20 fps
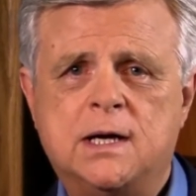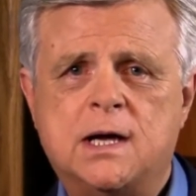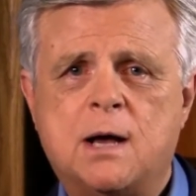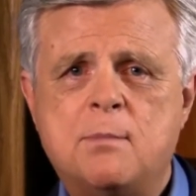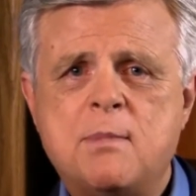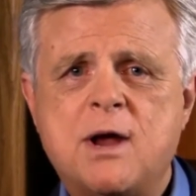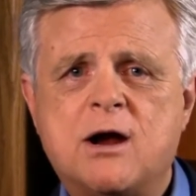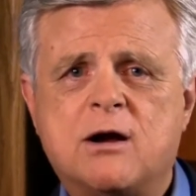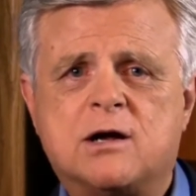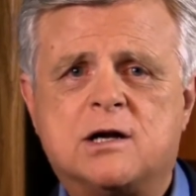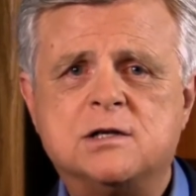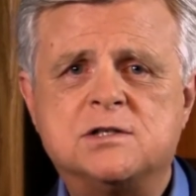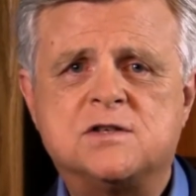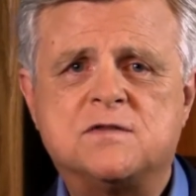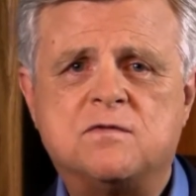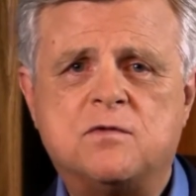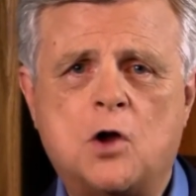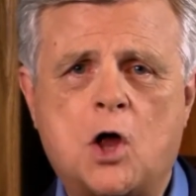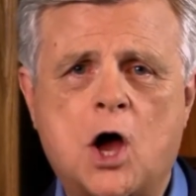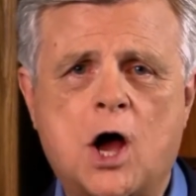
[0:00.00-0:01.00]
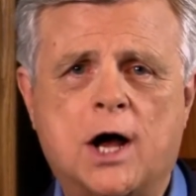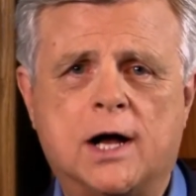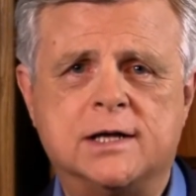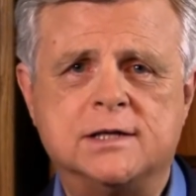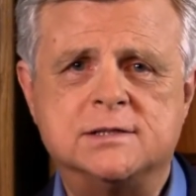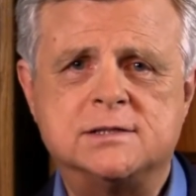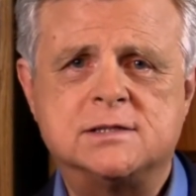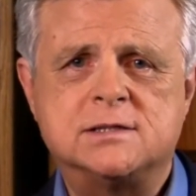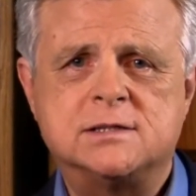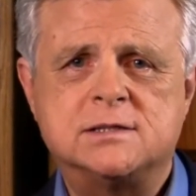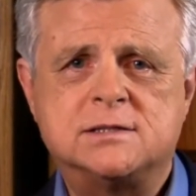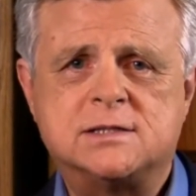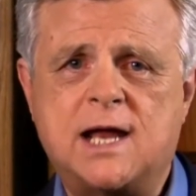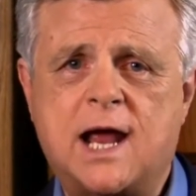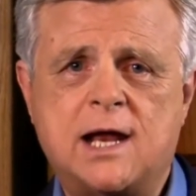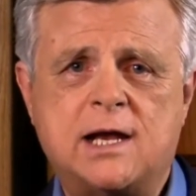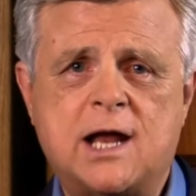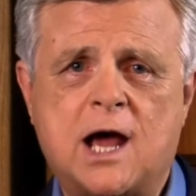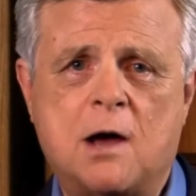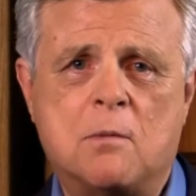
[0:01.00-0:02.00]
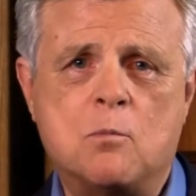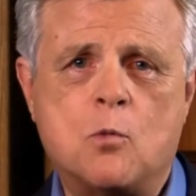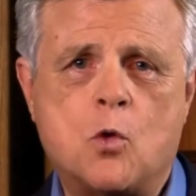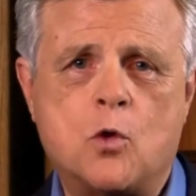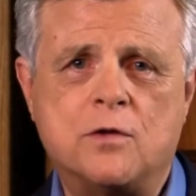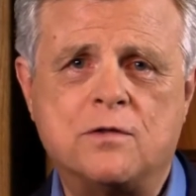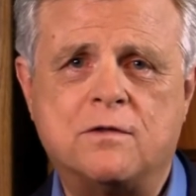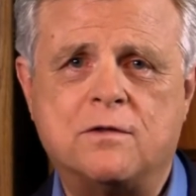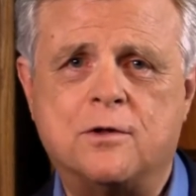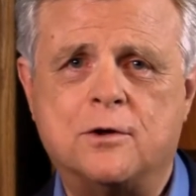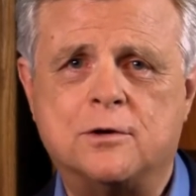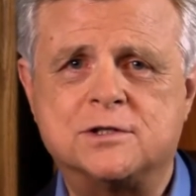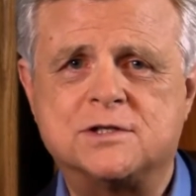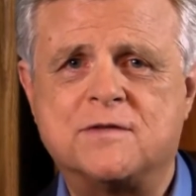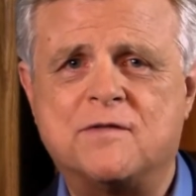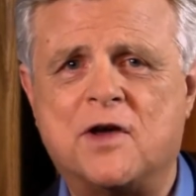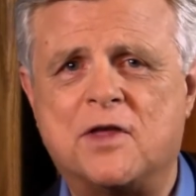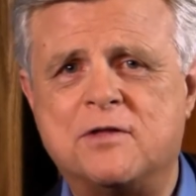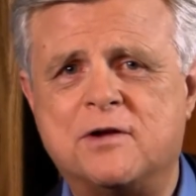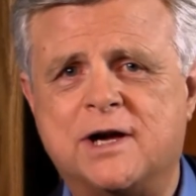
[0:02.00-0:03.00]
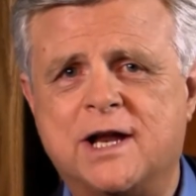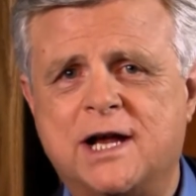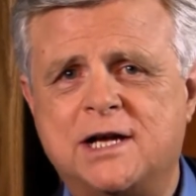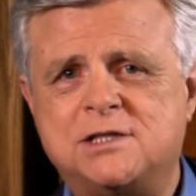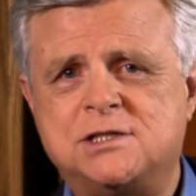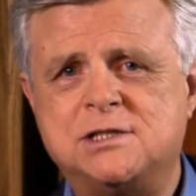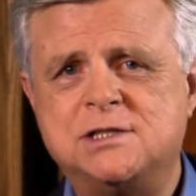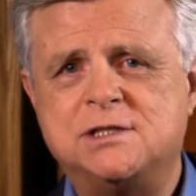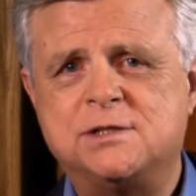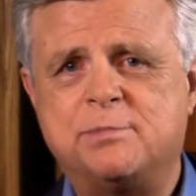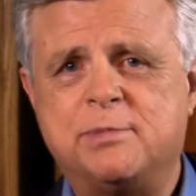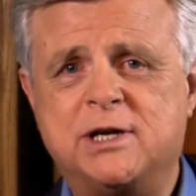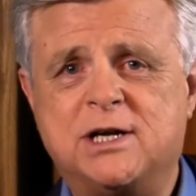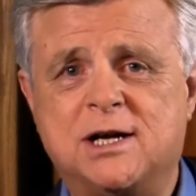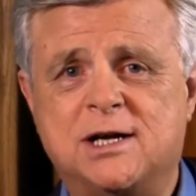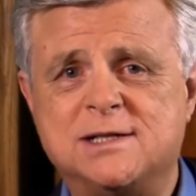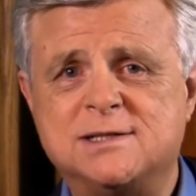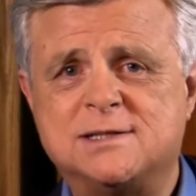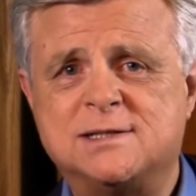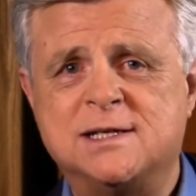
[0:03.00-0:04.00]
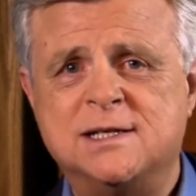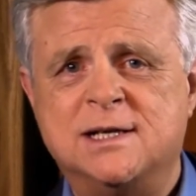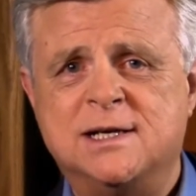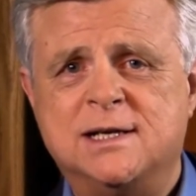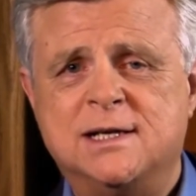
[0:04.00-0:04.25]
America's flaws stand out more than those of other nations because